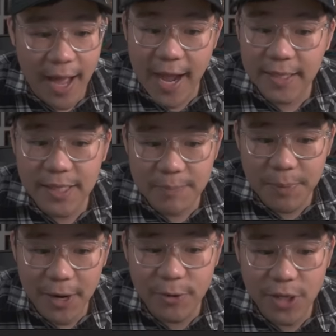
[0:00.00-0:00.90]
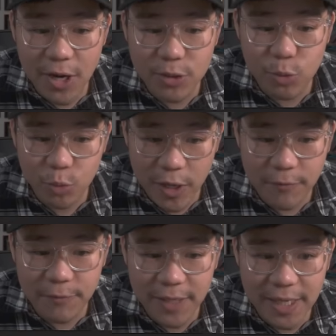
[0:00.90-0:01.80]
I think Paradox
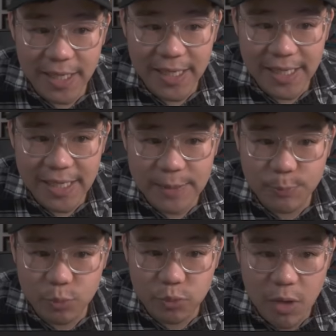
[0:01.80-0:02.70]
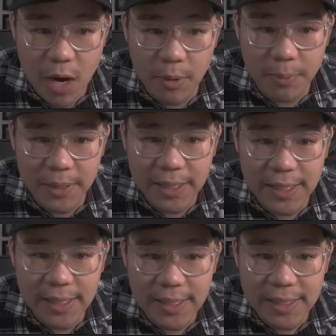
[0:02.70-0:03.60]
Rift is
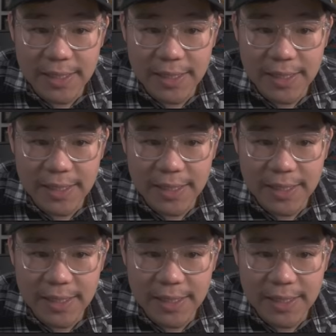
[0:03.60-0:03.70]
probably...